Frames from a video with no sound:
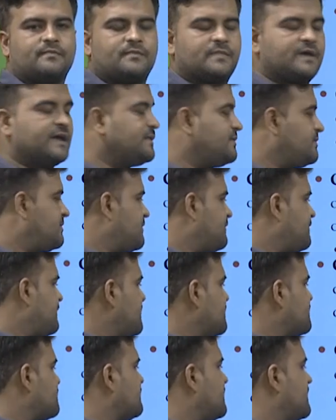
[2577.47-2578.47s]
and the
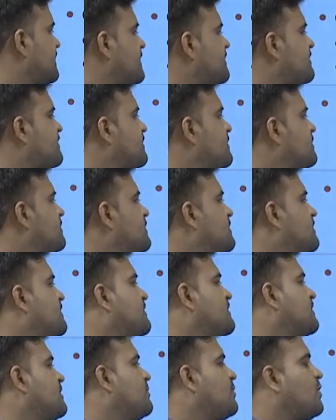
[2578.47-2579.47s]
first one is
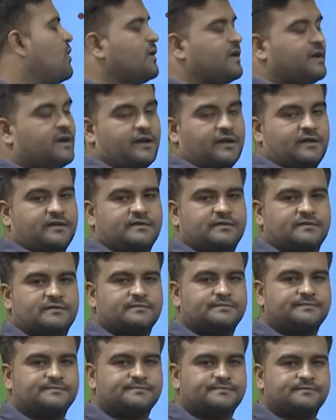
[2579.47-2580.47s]
subordinate
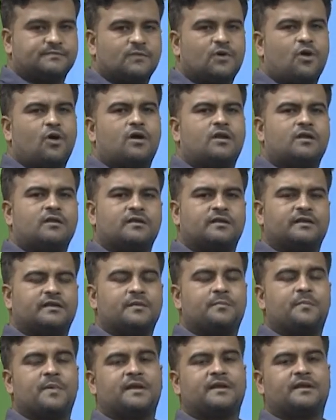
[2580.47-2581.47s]
or
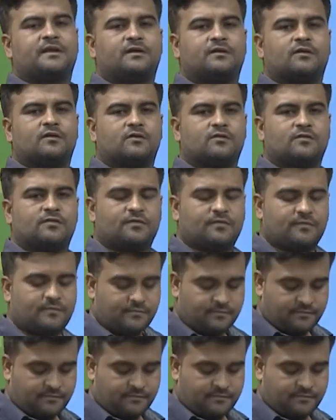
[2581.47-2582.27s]
dependent clause.